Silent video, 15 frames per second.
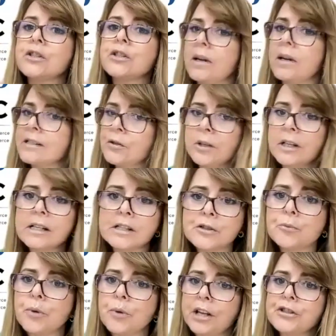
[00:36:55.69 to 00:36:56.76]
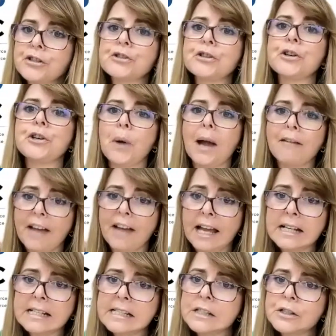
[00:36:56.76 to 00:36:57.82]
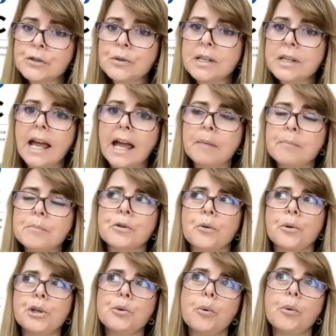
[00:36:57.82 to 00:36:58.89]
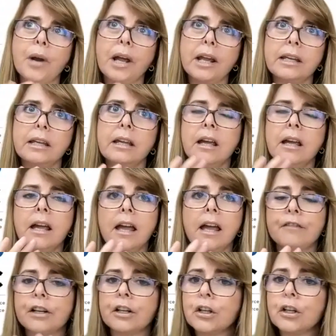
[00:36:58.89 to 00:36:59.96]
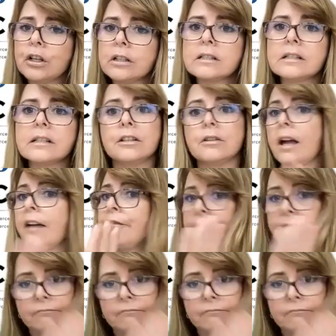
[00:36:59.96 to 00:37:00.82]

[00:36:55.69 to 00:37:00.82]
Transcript: So as soon as you register, you have access to the app. So you already have you have